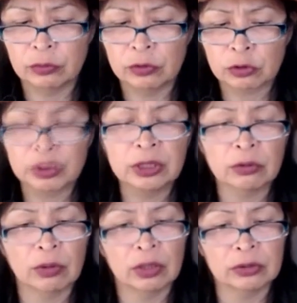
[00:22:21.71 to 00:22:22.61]
treat a
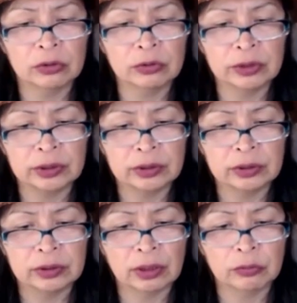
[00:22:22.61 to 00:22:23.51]
wrongdoing,
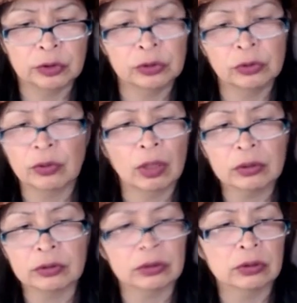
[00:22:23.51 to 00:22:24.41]
that was no longer.